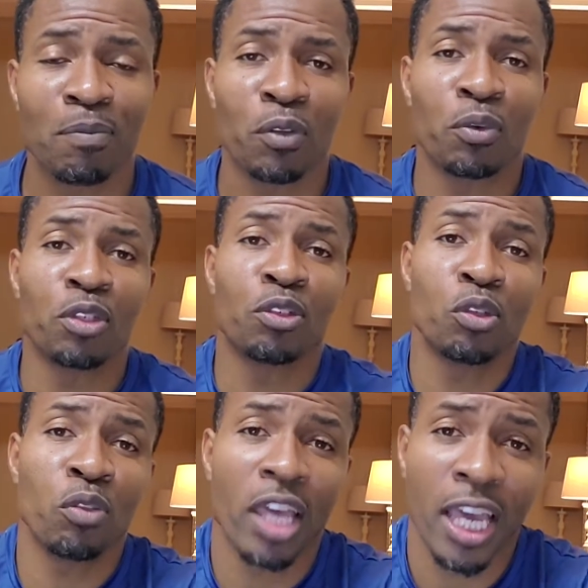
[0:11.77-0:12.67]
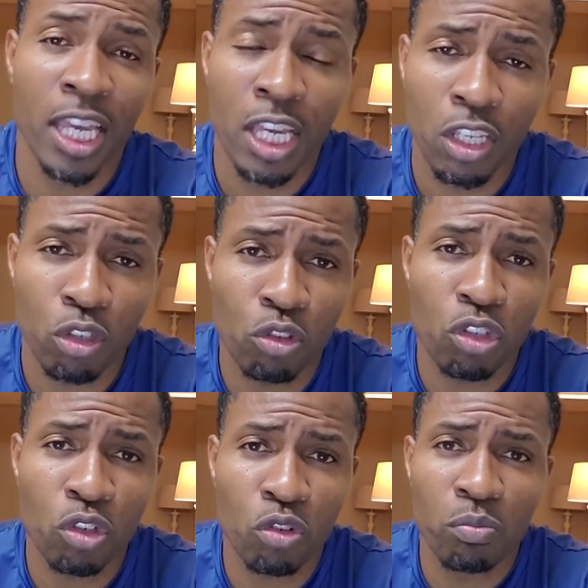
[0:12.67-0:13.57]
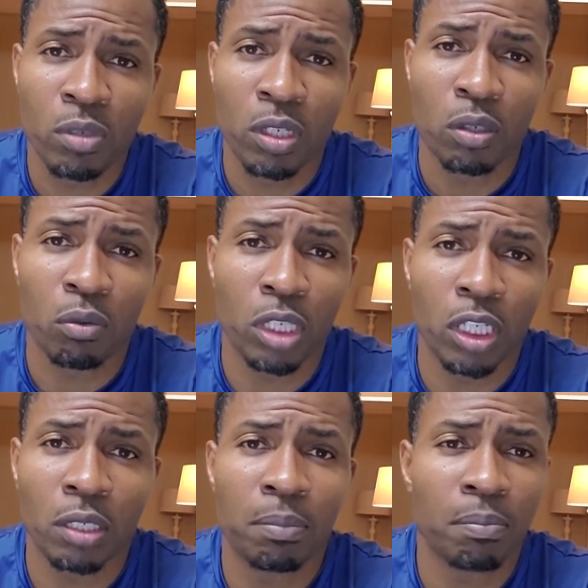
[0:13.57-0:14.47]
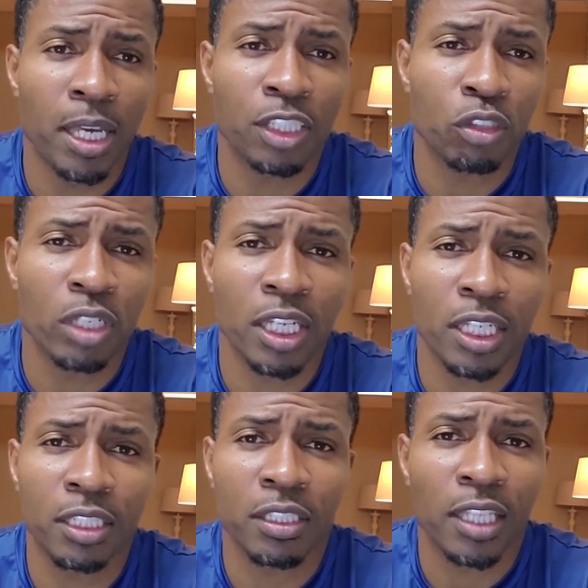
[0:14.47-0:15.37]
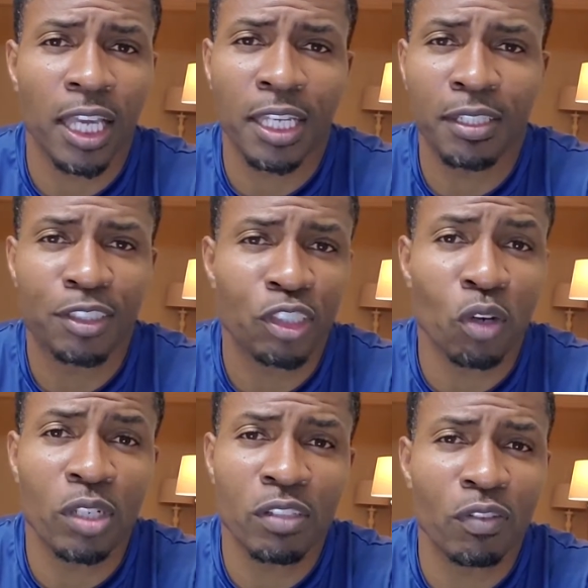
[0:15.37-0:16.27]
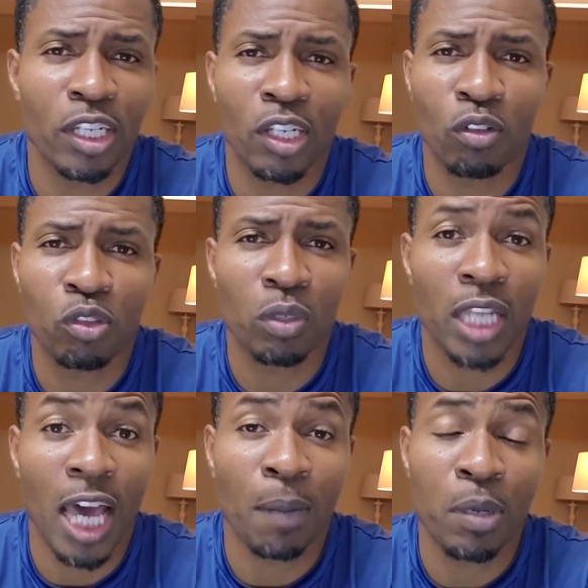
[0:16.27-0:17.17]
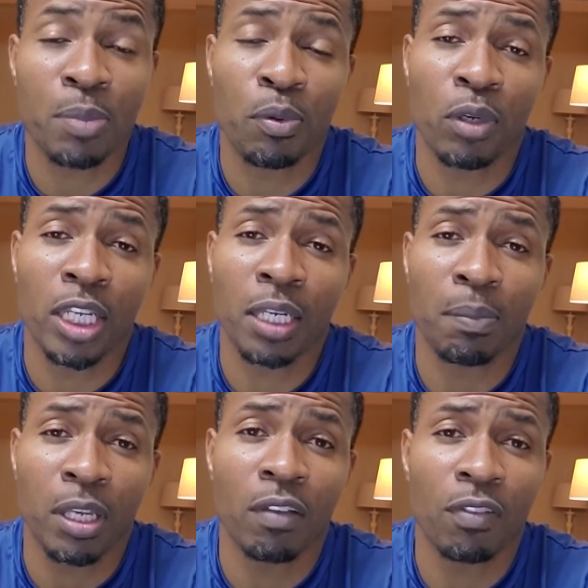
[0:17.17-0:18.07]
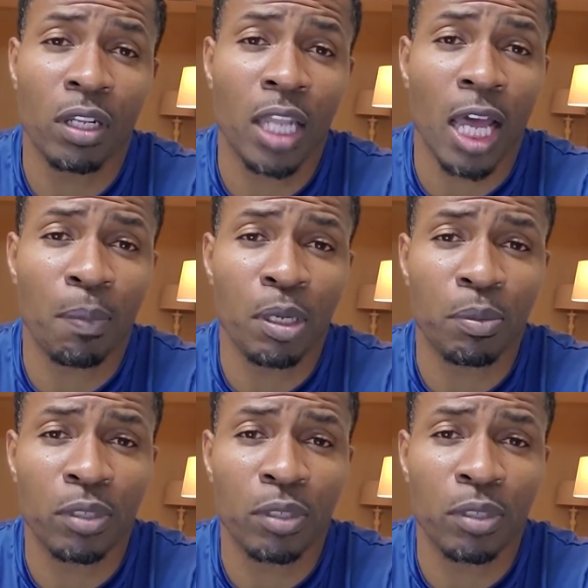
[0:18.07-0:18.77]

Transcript: When you do that, YouTube will make sure that they show this video to a lot of people and it can benefit a lot of people.